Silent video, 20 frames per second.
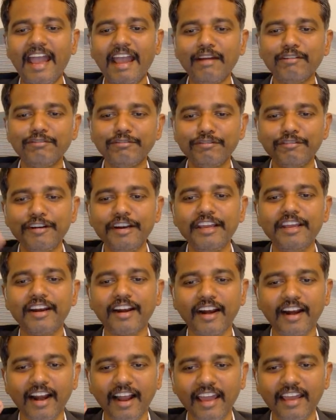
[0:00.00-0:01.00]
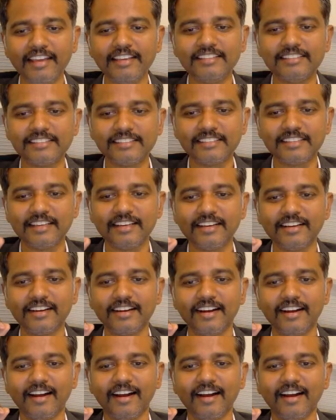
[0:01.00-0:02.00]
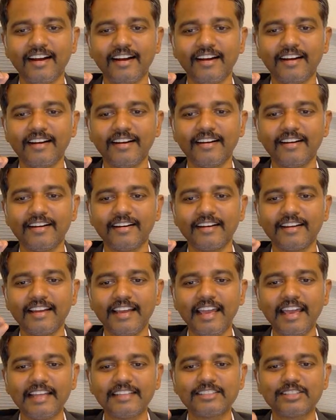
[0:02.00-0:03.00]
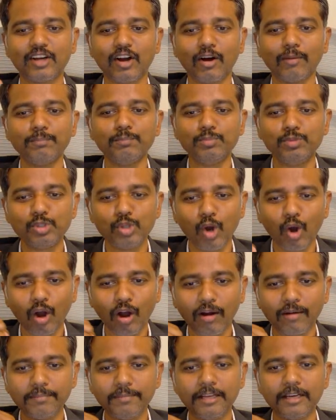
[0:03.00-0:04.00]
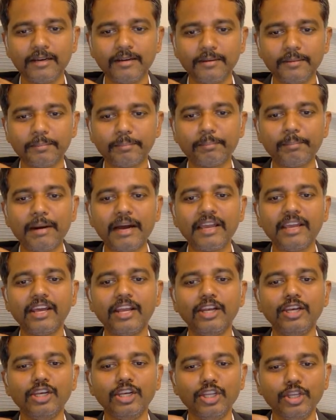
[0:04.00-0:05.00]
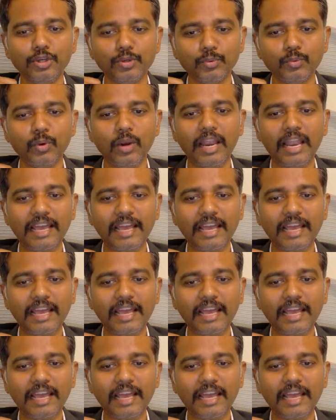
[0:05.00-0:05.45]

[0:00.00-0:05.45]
Every raise gets absorbed by a new